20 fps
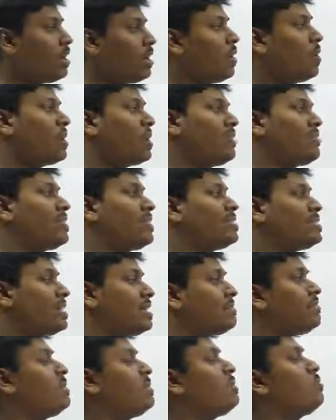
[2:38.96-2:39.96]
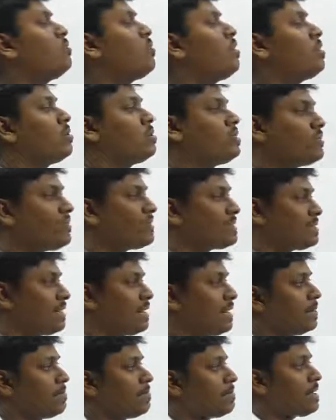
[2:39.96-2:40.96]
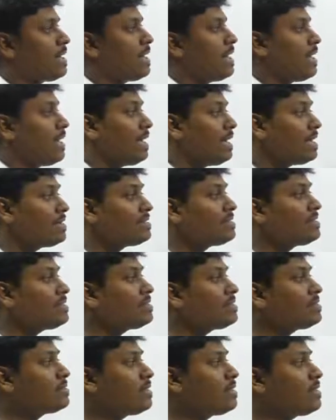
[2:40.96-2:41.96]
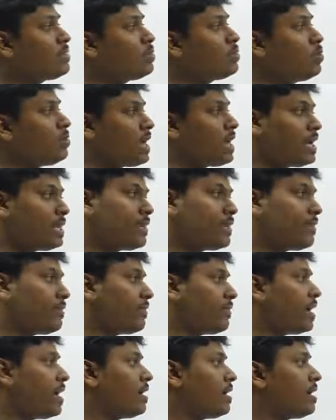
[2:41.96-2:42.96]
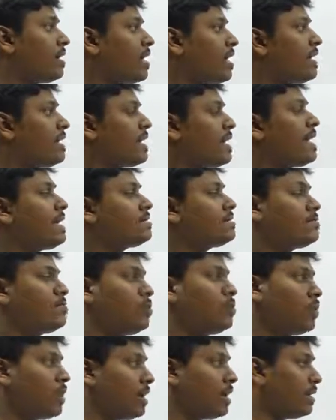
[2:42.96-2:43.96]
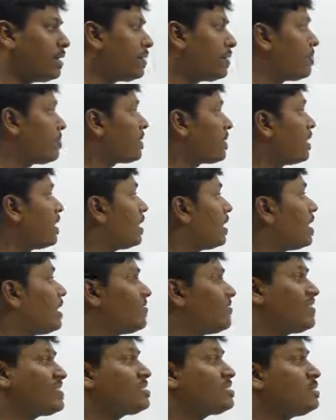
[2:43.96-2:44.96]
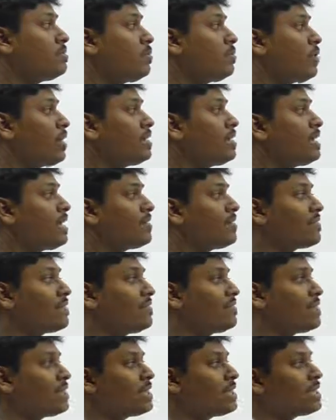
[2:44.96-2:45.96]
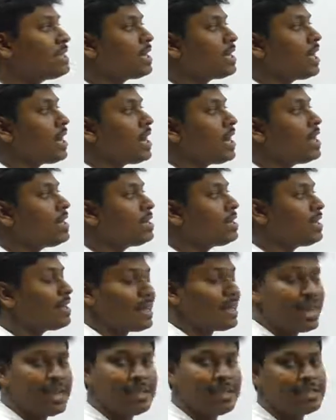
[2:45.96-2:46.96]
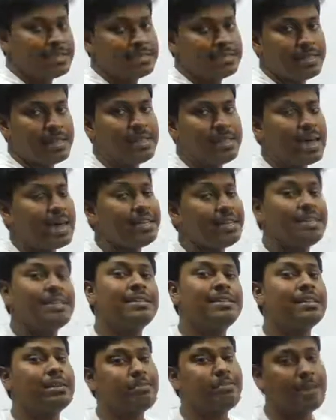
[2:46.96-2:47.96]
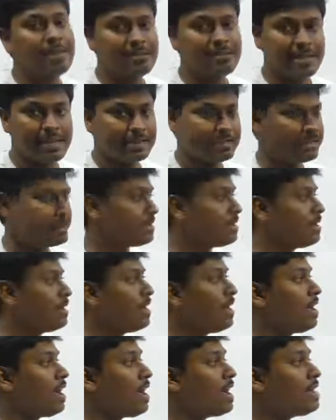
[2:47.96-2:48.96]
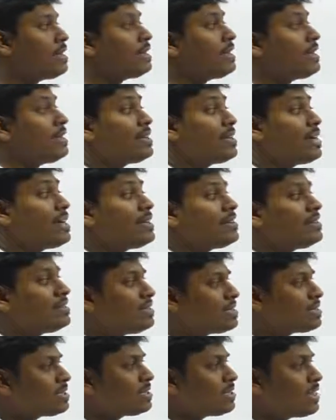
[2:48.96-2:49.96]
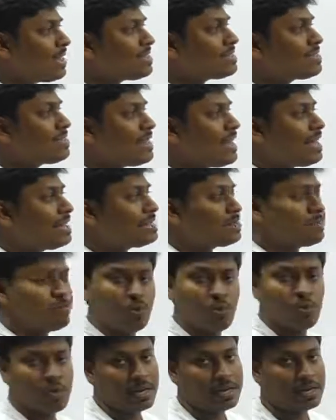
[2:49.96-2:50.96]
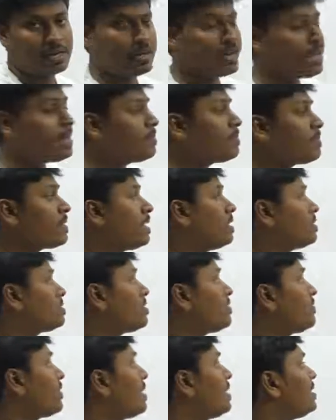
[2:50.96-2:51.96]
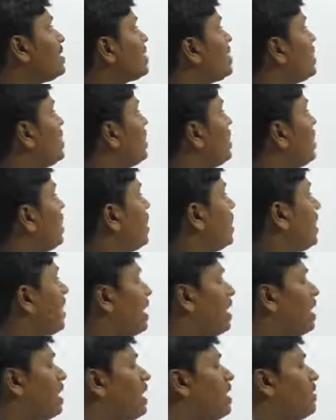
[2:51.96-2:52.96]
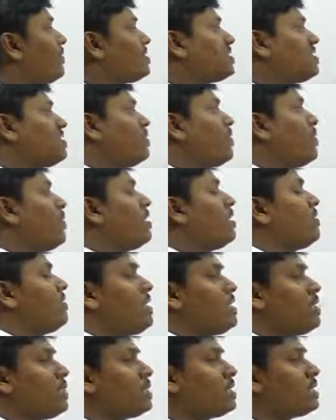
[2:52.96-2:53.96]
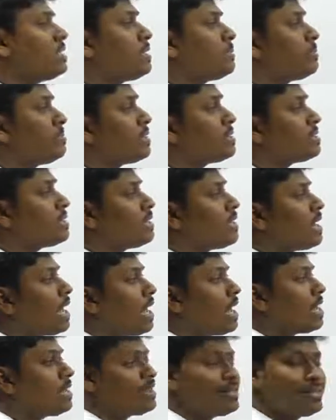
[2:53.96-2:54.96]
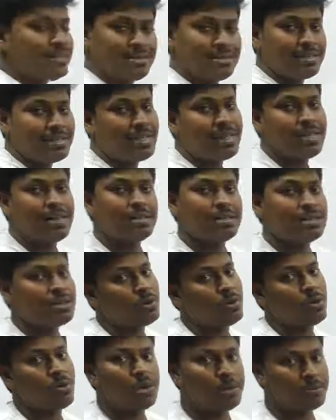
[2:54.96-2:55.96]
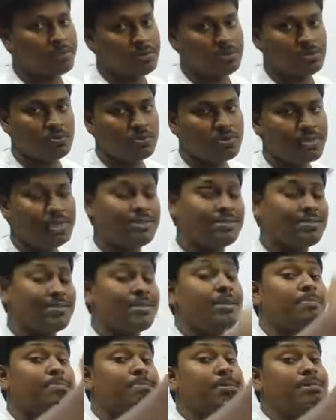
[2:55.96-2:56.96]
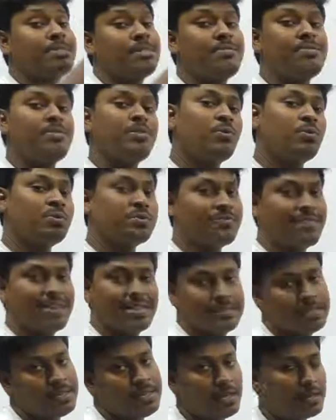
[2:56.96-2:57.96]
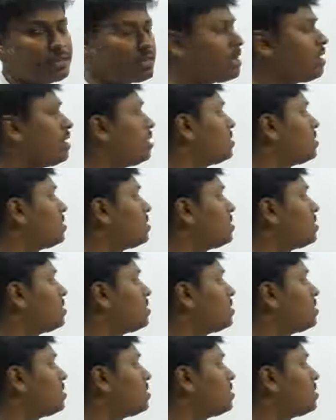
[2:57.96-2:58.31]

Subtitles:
Okay friends, let me move on to the first line. S sits third to right of R and likes blue color. Right, first point they have given that R right hand side at a third place S, and this S likes blue color, right? So friends, first of all we know that the person R is sitting at the row number 2, that is the person who is facing north.